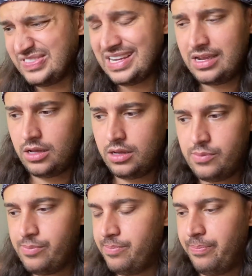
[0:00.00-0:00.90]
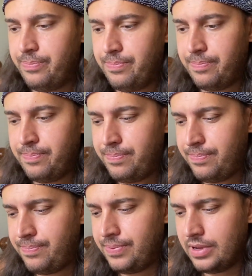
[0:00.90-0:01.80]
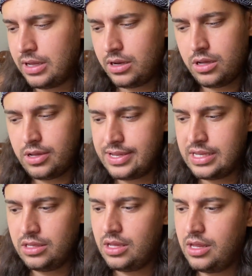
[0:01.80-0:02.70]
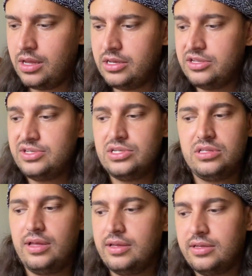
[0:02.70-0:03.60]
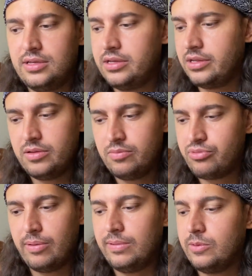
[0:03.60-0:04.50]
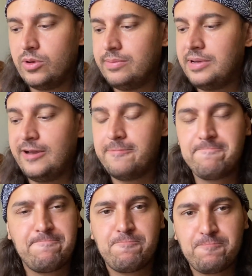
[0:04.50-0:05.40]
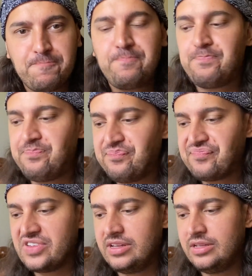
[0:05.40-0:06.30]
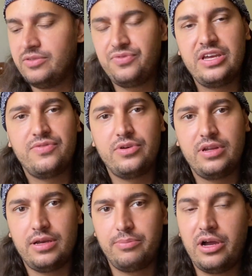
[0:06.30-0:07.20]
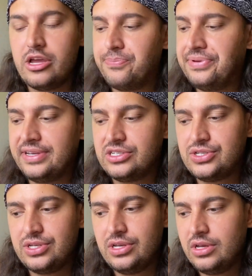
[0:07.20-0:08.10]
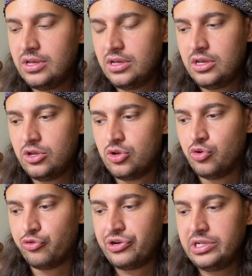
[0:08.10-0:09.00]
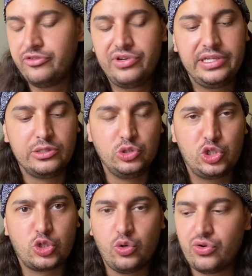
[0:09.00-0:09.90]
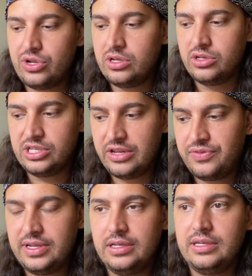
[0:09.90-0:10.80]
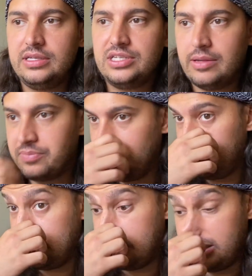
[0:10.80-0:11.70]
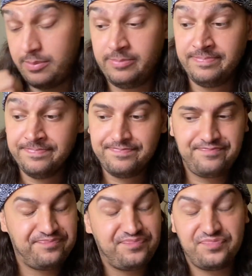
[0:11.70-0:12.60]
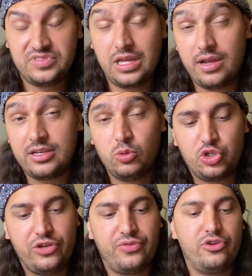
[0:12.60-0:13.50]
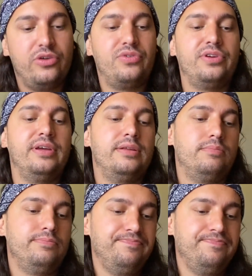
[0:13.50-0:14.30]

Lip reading: Yeah, this is like probably one of my favorite biopics. Really, really good story. Definitely something that I can watch over and over again.